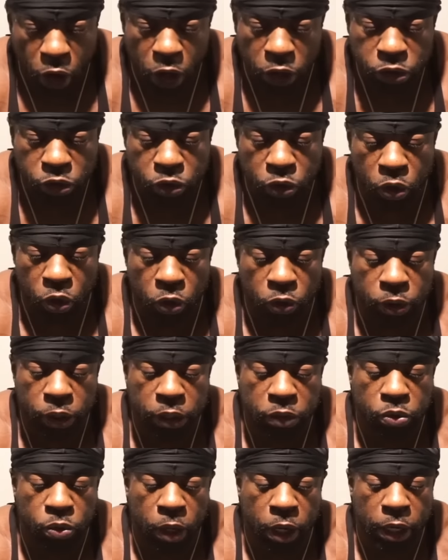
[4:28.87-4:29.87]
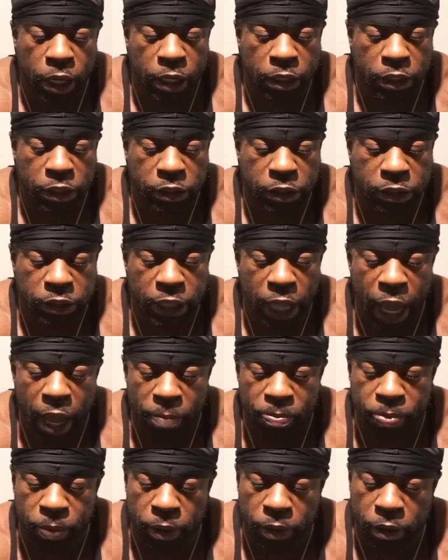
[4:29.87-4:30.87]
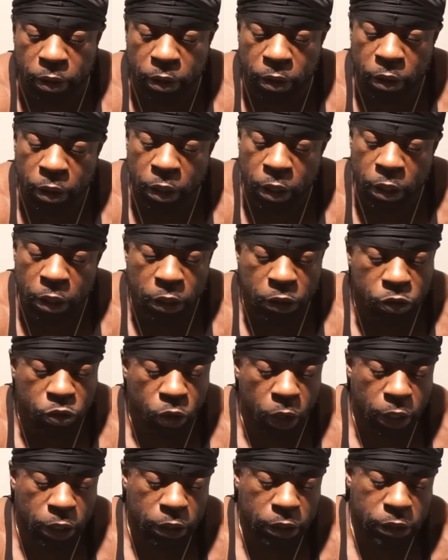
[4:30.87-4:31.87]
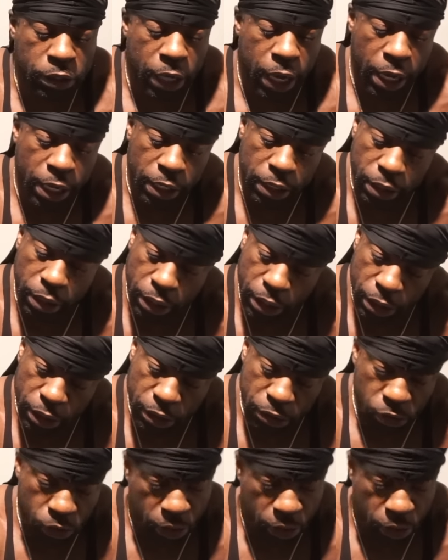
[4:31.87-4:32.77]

also on this one, I got the stopping. So I could tighten these.